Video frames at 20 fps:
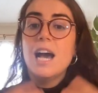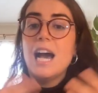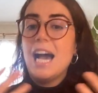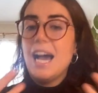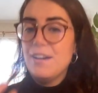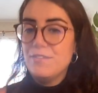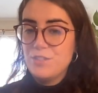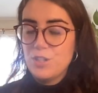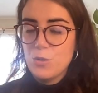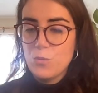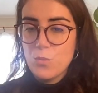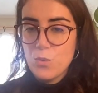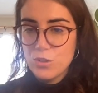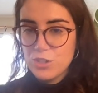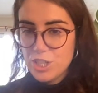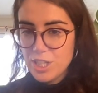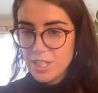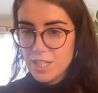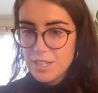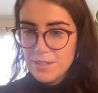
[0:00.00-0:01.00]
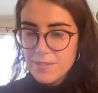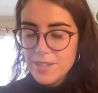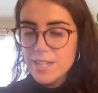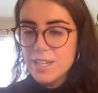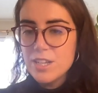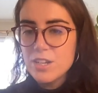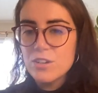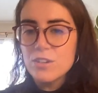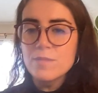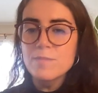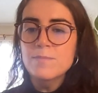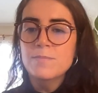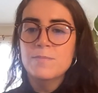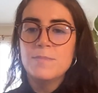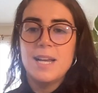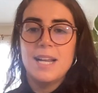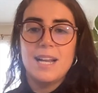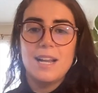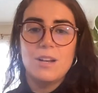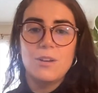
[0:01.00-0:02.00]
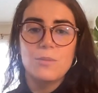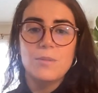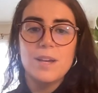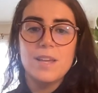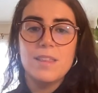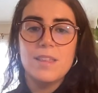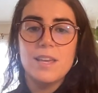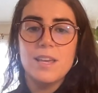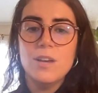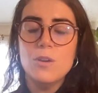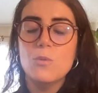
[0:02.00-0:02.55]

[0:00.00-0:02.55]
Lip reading: After watching the video, Bela-Lobedde,